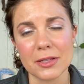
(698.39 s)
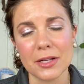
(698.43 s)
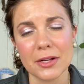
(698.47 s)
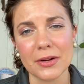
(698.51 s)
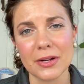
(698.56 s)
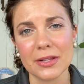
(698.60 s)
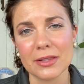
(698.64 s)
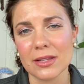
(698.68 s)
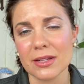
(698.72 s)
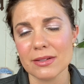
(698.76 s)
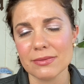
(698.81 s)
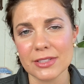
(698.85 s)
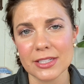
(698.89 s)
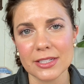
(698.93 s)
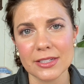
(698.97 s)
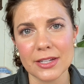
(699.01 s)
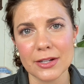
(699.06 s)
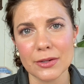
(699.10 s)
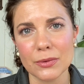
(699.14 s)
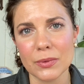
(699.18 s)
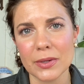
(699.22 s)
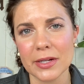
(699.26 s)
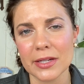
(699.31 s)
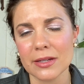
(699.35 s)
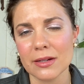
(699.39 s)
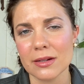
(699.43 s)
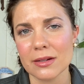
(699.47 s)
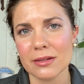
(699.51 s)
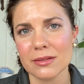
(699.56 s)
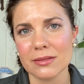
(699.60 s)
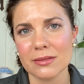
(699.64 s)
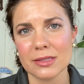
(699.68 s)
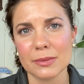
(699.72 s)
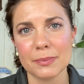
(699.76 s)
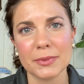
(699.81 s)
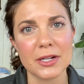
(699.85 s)
I'd love to know what's
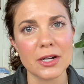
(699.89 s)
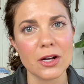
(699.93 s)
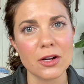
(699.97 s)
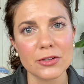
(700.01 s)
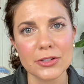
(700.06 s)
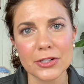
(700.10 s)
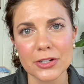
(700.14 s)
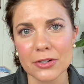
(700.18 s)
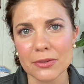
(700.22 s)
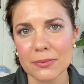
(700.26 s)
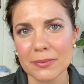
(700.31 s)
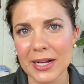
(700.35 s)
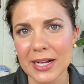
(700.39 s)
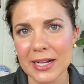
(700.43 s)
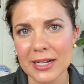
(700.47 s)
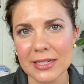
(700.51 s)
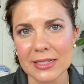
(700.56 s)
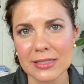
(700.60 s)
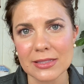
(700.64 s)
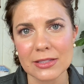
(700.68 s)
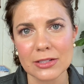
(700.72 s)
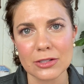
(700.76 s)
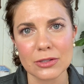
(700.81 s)
been on your minds